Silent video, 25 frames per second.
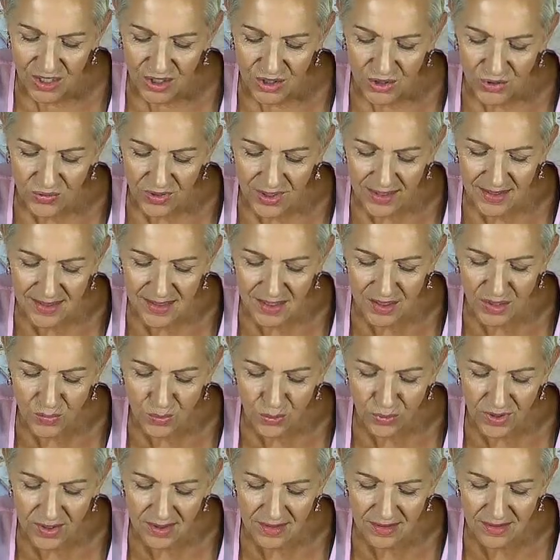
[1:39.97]
Trust in the
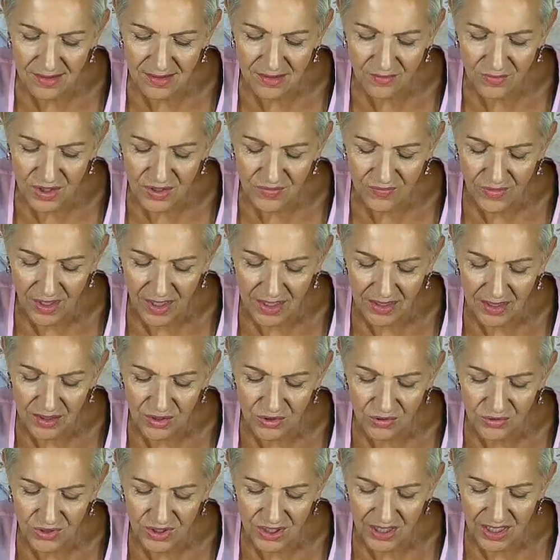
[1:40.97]
presence of the divine in
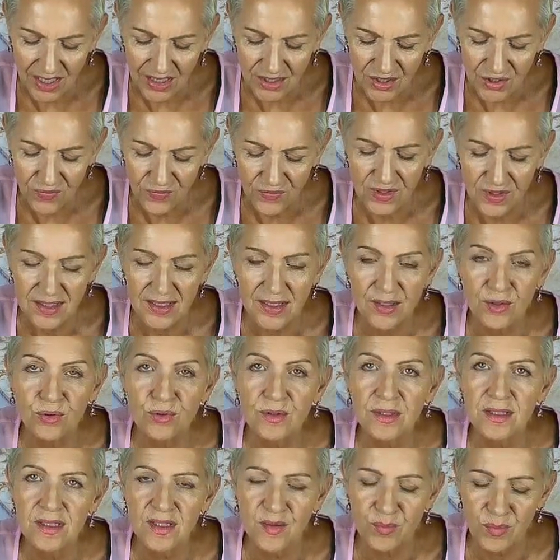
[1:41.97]
your touch, physical
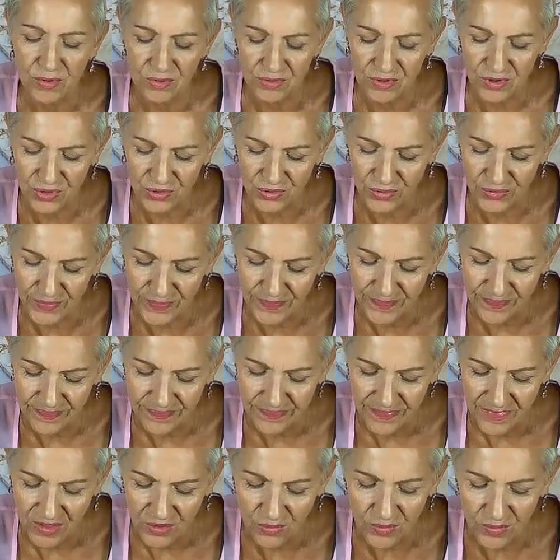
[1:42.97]
and spiritual.
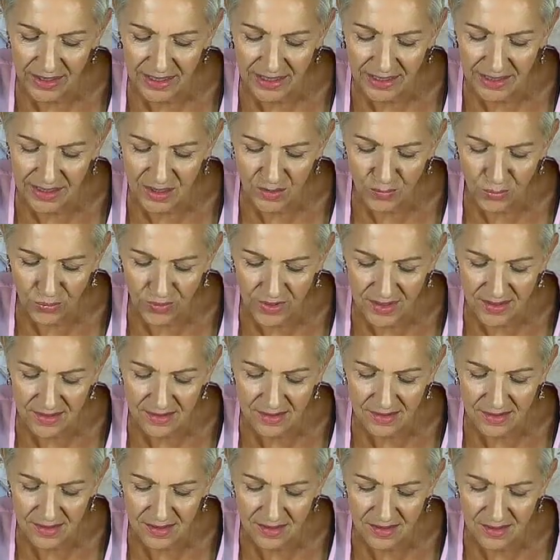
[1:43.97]
Your healing
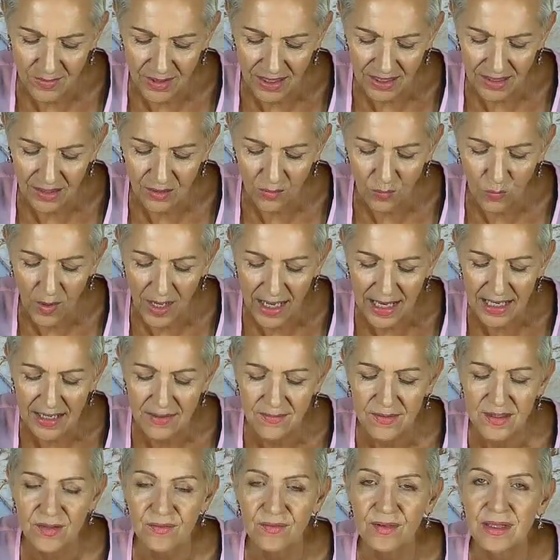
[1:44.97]
presence is making
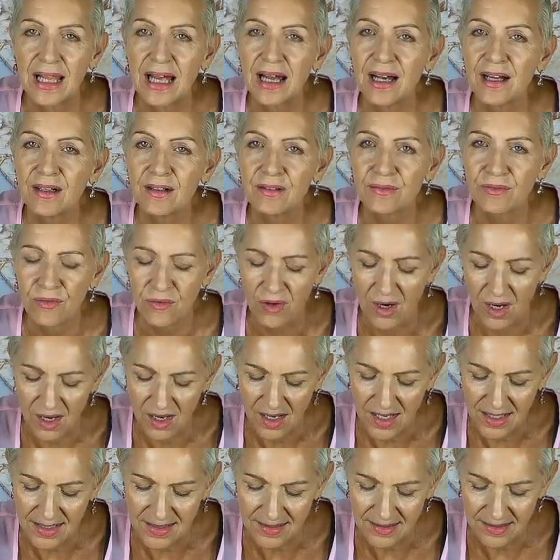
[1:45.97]
waves of love
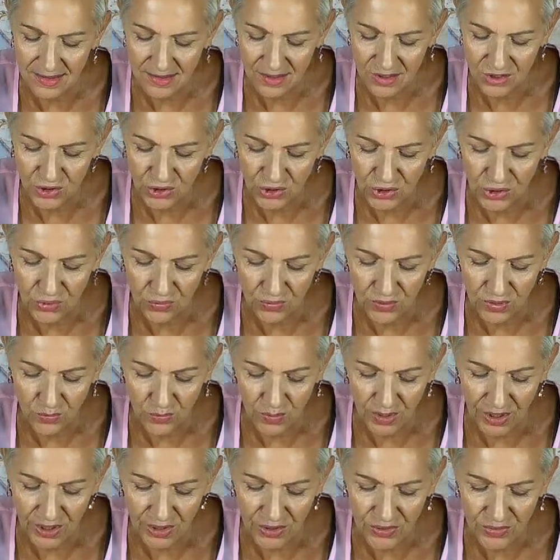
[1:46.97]
rise and stir in the
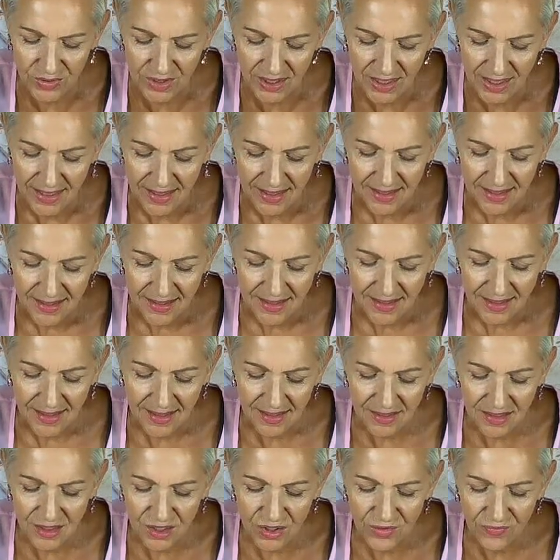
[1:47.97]
world,
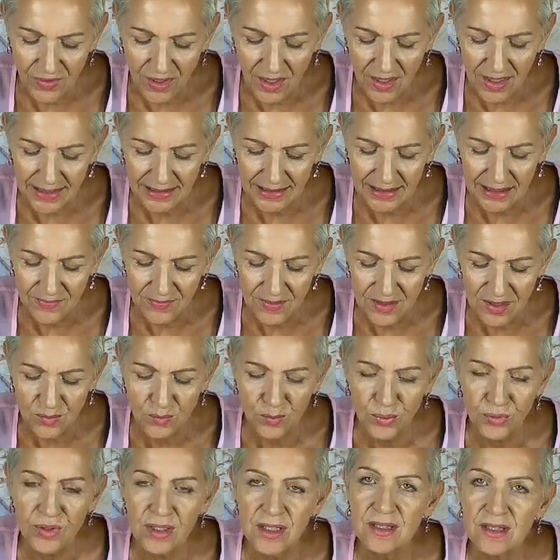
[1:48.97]
and the divine lives and
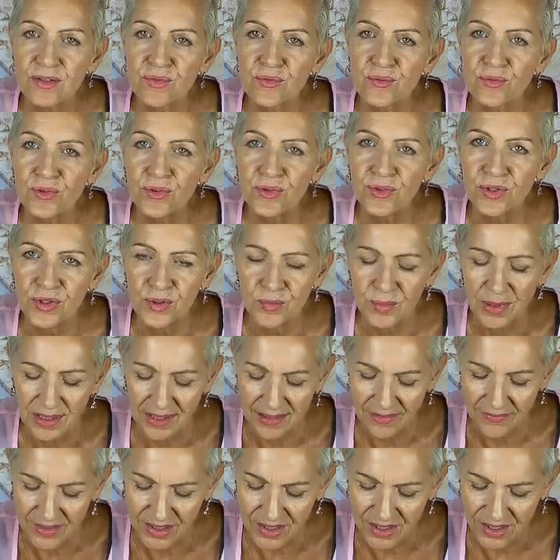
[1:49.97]
breathes through you,
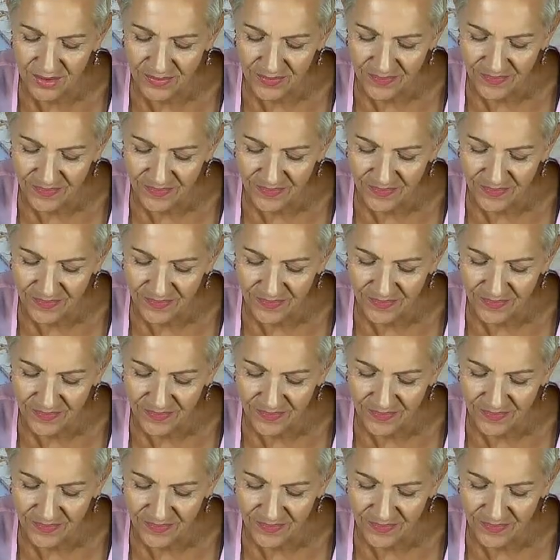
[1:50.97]
beloved.